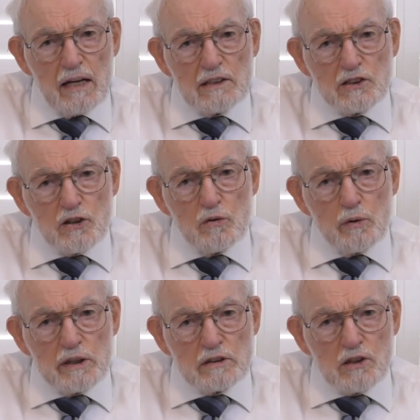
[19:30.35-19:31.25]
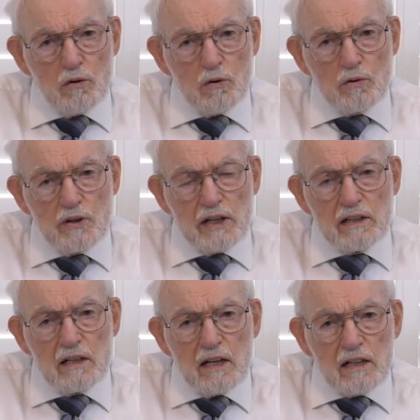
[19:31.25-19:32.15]
So we are told that
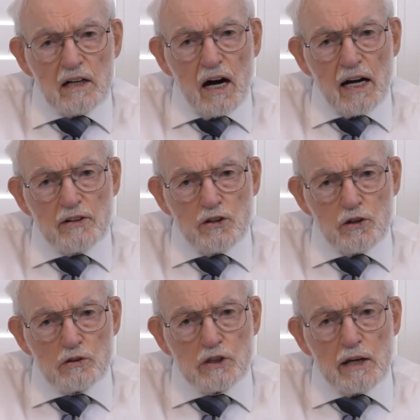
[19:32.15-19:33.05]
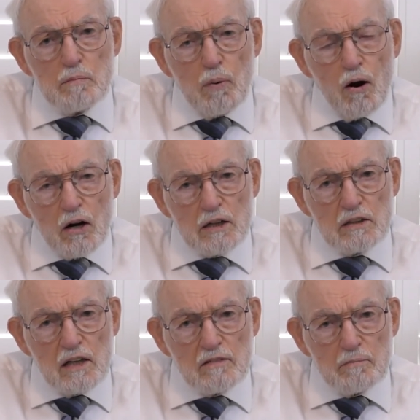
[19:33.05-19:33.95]
God used a part
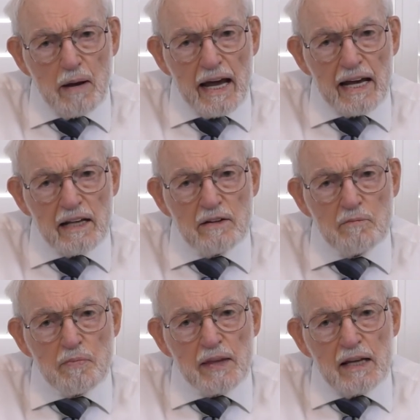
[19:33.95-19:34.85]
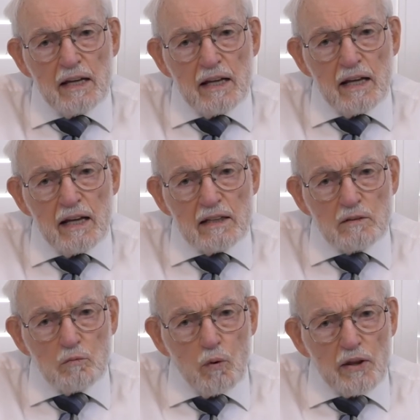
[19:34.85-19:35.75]
of man,
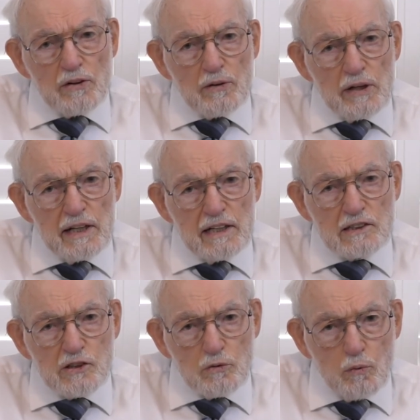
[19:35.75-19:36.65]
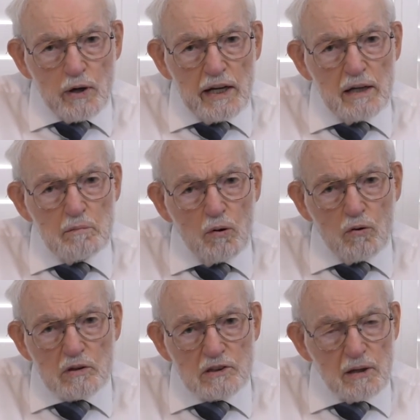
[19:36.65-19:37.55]
and whether it is a rib
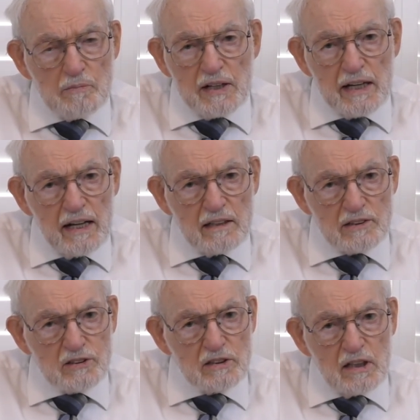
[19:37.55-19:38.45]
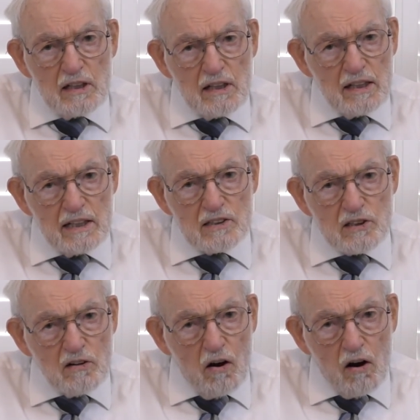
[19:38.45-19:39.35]
or something else is
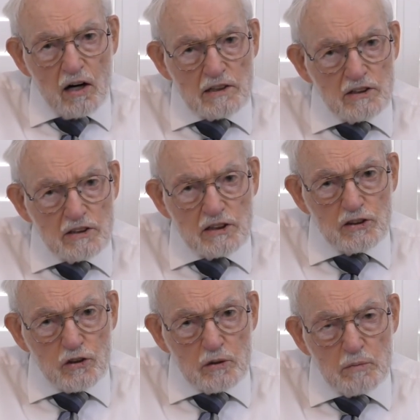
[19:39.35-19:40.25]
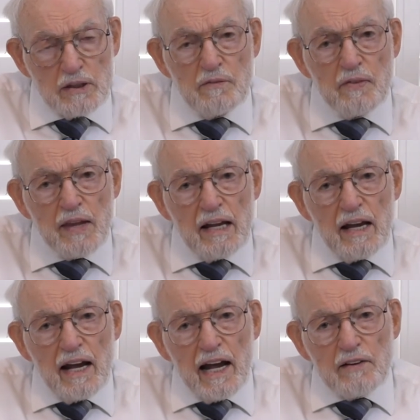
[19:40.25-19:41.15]
hard to determine.
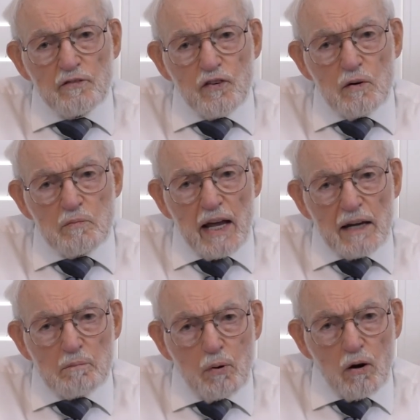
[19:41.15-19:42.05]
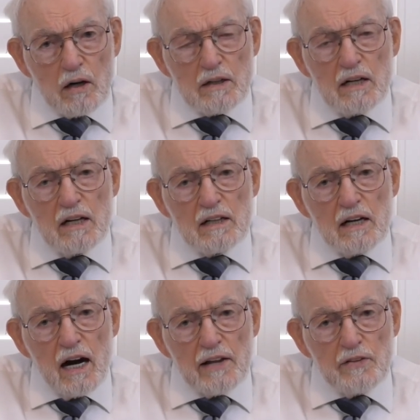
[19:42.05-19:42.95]
And from that part,
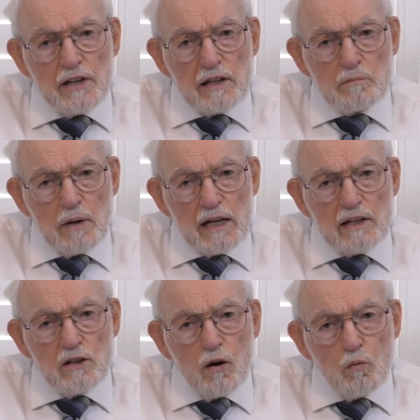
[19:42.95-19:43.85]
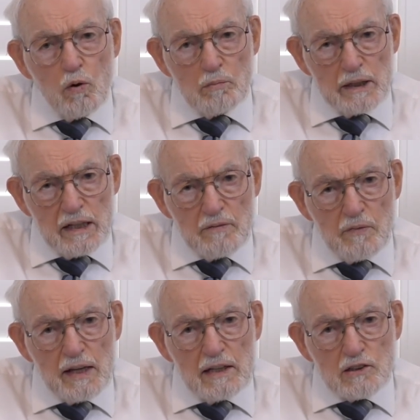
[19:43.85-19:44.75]
God then made woman.
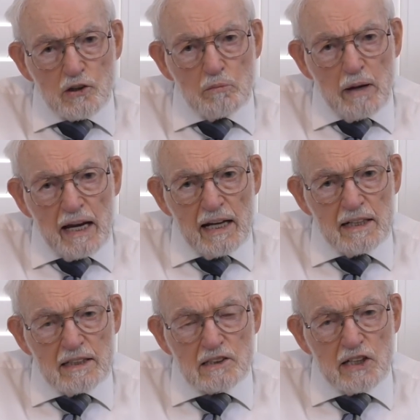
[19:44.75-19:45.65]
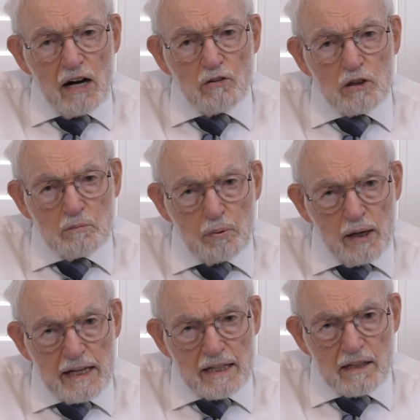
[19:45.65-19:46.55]
So man is now
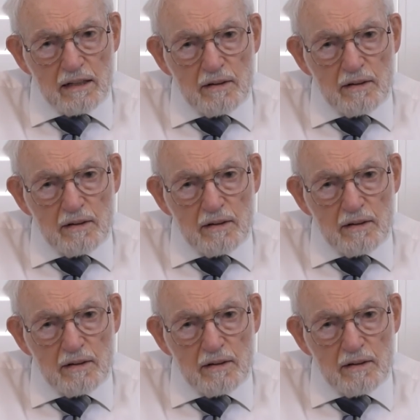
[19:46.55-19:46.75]
complete.